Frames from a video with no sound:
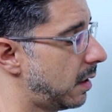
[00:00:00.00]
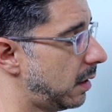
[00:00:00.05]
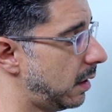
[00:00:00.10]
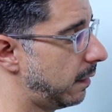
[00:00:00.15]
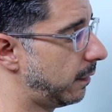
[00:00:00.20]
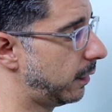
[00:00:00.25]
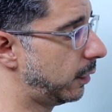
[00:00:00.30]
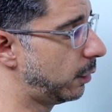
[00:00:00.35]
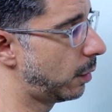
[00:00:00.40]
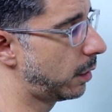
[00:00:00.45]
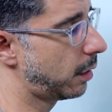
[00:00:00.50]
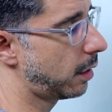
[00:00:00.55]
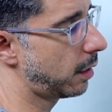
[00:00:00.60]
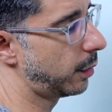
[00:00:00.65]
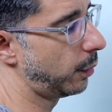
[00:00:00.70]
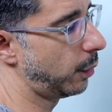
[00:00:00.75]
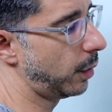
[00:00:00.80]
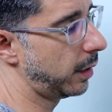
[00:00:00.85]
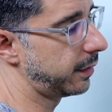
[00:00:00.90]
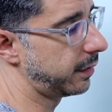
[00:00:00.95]
If we do another
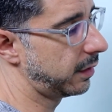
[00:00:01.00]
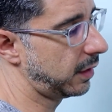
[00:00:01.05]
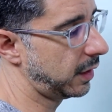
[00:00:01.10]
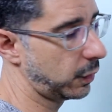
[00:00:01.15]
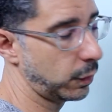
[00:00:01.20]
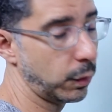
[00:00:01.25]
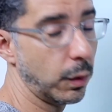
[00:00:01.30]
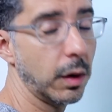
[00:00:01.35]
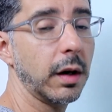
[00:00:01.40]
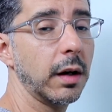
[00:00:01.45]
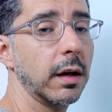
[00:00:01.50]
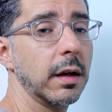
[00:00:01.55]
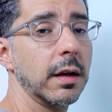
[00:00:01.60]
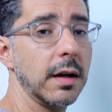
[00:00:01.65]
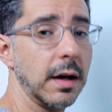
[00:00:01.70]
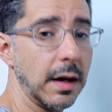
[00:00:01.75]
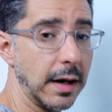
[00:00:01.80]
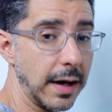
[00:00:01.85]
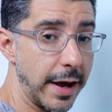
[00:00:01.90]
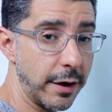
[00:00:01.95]
one, this one,
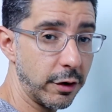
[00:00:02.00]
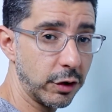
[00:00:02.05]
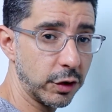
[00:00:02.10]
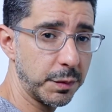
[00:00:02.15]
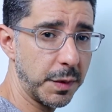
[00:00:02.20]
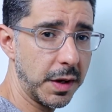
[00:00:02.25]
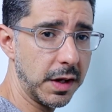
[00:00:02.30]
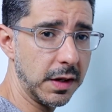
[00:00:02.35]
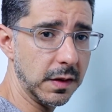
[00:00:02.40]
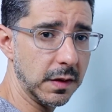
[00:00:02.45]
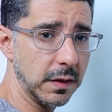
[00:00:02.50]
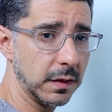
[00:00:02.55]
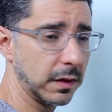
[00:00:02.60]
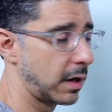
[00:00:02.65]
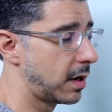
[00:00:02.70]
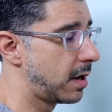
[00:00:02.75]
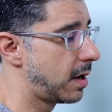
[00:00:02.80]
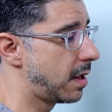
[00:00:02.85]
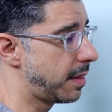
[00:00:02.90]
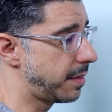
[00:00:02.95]
line or space,
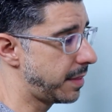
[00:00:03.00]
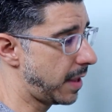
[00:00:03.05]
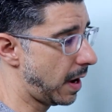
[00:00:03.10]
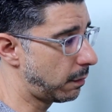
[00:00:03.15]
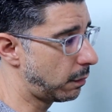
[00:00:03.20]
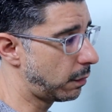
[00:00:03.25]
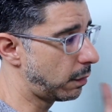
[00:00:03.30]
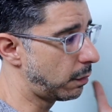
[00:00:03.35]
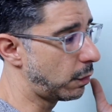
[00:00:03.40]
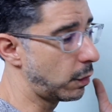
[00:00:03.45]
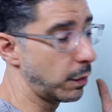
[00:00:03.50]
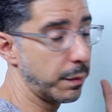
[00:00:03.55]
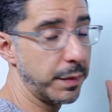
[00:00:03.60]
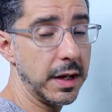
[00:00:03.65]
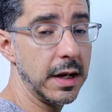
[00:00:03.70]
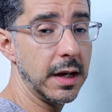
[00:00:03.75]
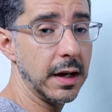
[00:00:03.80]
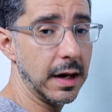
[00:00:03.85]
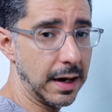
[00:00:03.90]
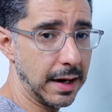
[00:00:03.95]
that one will
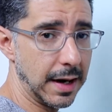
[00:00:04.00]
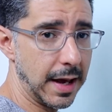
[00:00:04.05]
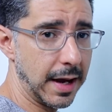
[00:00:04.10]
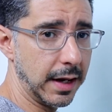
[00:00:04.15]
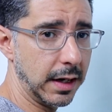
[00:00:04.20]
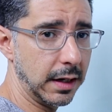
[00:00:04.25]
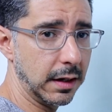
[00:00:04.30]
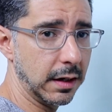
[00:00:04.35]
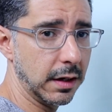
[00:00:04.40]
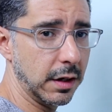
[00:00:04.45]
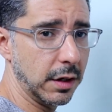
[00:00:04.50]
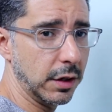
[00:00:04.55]
be line.